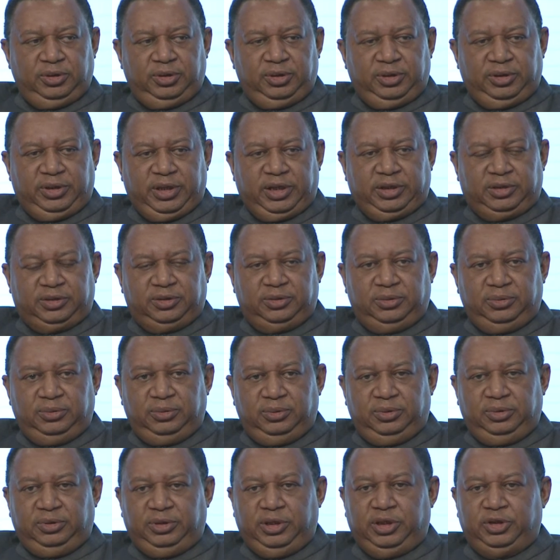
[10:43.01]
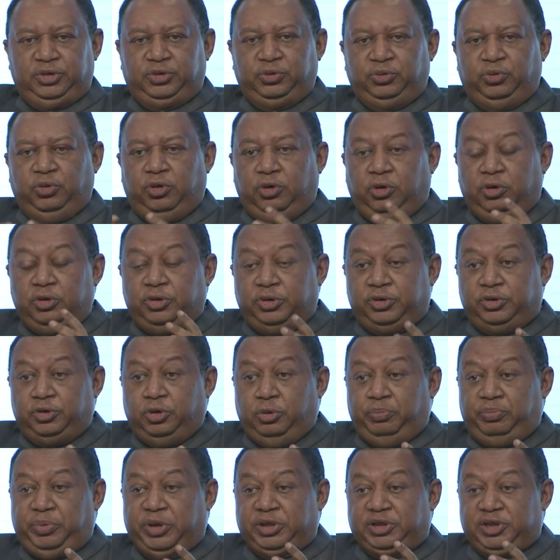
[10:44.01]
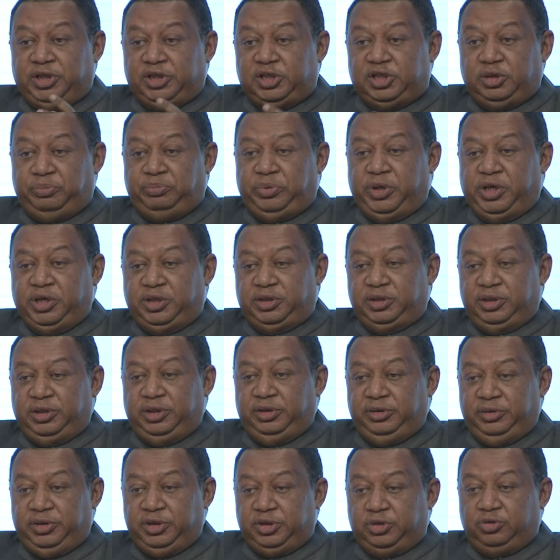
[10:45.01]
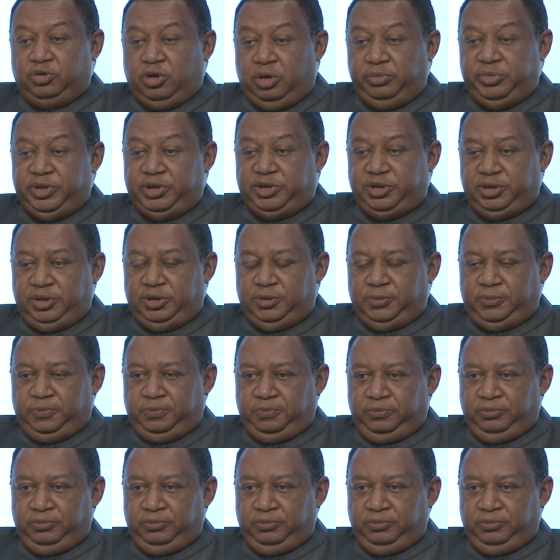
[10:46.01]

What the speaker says: that they should also participate in this committee